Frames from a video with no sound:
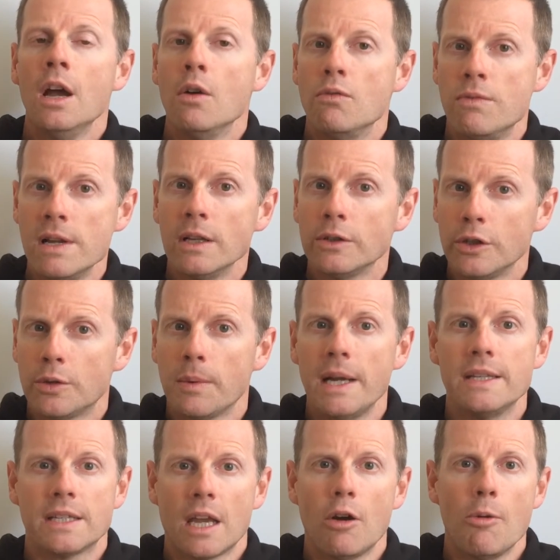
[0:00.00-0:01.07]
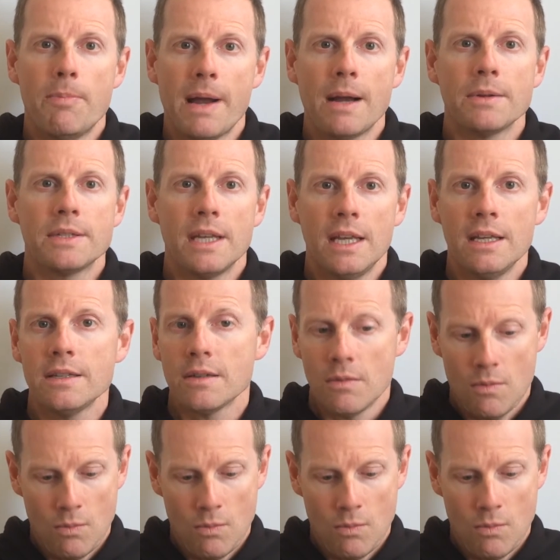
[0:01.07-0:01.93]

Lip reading: Real good way to go about it is